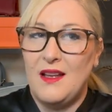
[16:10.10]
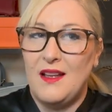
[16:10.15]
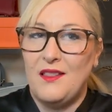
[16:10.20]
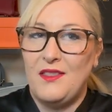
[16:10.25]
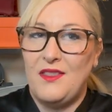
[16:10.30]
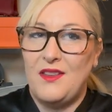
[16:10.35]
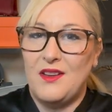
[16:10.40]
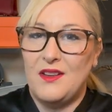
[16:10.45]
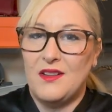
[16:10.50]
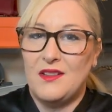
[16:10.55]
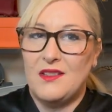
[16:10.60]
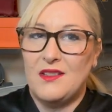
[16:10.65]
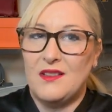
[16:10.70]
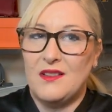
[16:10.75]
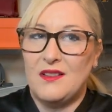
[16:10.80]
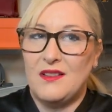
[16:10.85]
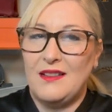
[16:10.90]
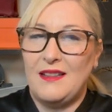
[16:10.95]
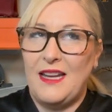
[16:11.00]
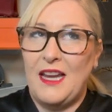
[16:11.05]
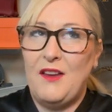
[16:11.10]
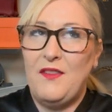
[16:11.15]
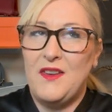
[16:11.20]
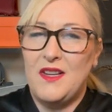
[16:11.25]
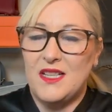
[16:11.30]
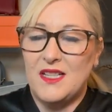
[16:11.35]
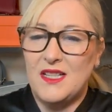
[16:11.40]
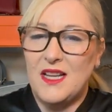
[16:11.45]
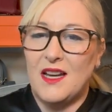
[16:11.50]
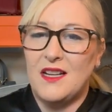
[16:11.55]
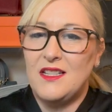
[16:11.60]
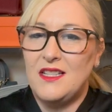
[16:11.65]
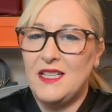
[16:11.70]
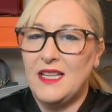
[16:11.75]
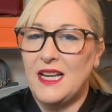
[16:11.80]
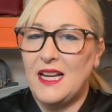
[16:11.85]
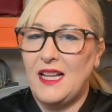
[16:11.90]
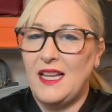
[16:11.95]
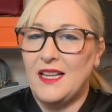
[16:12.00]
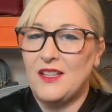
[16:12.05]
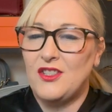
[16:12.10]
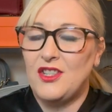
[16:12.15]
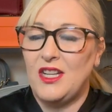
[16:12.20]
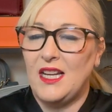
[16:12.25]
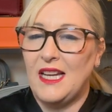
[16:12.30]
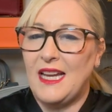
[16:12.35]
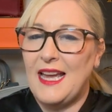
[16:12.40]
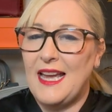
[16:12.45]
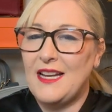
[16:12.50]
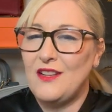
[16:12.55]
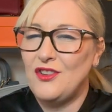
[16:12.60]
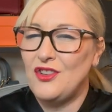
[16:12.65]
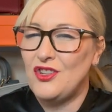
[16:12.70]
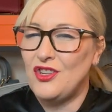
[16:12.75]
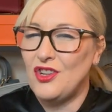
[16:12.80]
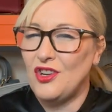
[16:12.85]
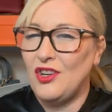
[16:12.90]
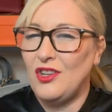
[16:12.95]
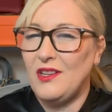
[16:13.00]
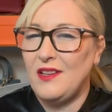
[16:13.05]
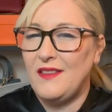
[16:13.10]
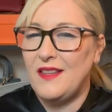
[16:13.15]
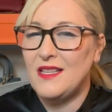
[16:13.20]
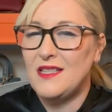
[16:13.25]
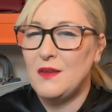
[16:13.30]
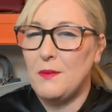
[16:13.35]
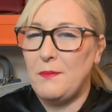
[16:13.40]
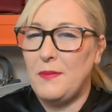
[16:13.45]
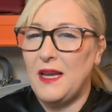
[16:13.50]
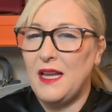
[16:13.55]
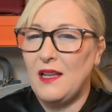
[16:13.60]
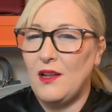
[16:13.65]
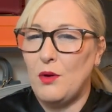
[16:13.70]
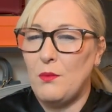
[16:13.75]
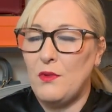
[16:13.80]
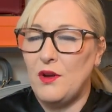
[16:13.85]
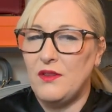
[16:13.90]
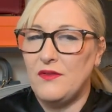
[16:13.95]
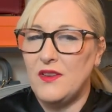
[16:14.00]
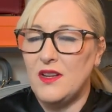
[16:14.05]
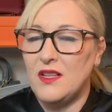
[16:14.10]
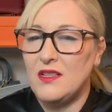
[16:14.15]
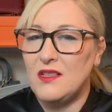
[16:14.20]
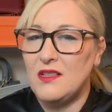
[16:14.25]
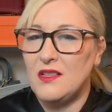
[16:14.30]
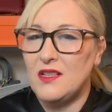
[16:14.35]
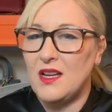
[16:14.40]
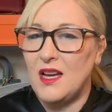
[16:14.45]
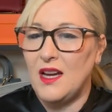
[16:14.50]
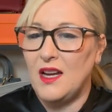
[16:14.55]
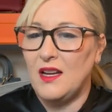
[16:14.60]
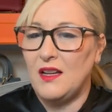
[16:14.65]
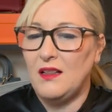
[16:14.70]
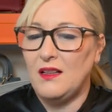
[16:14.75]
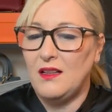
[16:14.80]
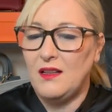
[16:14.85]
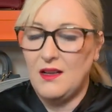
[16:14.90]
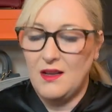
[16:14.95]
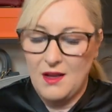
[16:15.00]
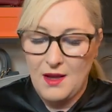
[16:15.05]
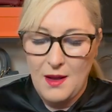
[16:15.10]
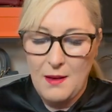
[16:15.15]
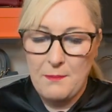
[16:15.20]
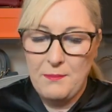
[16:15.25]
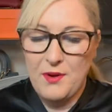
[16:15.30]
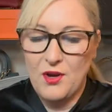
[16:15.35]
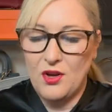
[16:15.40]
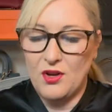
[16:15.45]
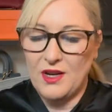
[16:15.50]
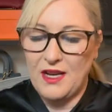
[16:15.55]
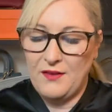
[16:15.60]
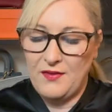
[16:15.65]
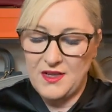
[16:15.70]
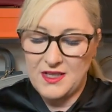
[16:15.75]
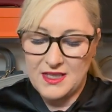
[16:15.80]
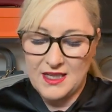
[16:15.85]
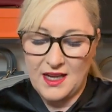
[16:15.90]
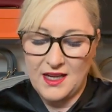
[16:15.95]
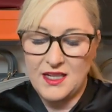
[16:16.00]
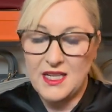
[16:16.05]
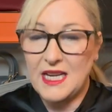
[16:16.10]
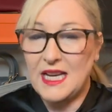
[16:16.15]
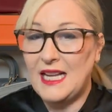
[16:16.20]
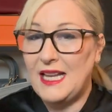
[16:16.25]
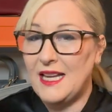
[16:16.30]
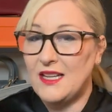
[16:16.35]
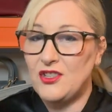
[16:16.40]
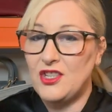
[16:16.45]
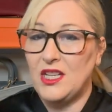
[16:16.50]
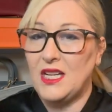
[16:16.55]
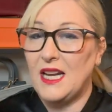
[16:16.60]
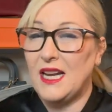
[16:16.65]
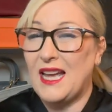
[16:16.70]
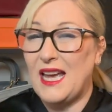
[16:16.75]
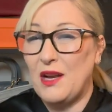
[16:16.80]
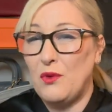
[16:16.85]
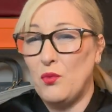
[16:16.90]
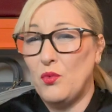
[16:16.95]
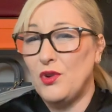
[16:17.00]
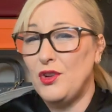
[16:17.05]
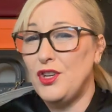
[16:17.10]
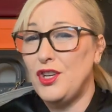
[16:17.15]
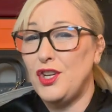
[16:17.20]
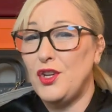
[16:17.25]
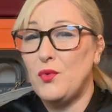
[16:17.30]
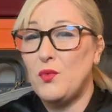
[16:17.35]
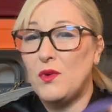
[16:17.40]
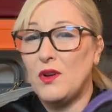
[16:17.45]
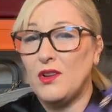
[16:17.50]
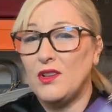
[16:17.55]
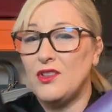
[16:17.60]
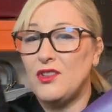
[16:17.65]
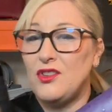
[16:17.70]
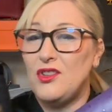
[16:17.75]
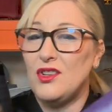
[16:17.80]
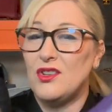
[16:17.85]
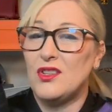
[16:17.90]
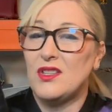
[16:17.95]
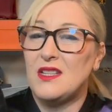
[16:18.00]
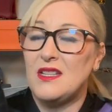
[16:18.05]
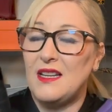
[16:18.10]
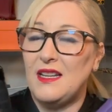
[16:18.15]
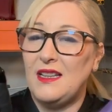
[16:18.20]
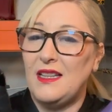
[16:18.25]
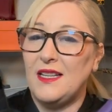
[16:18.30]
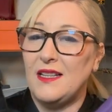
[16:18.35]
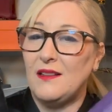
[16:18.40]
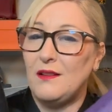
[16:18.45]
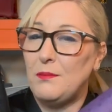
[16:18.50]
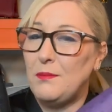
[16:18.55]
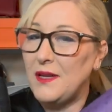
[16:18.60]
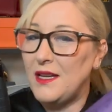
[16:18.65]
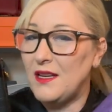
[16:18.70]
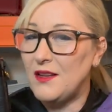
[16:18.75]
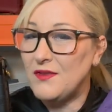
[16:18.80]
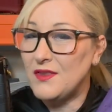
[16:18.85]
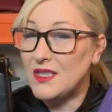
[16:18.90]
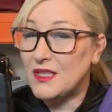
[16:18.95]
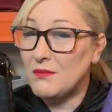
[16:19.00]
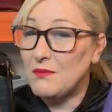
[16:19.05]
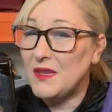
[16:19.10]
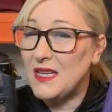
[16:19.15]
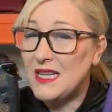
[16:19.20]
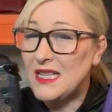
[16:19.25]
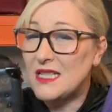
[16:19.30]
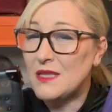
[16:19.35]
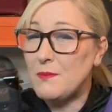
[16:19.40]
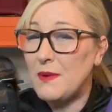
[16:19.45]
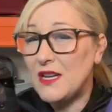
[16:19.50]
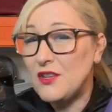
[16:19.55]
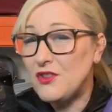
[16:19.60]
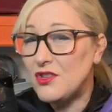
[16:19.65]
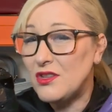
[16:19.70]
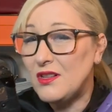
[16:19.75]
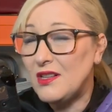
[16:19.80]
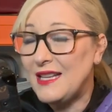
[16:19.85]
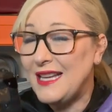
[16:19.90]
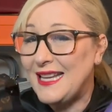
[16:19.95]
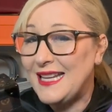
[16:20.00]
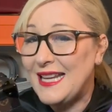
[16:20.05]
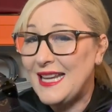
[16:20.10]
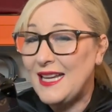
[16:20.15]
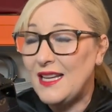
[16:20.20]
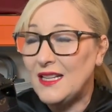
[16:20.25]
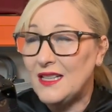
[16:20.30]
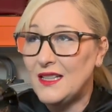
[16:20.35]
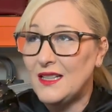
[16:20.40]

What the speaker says: that if you're starting a collection again, surely this would be a lot more versatile? But if you're starting your collection again, wouldn't you want just a little bit of something special in it?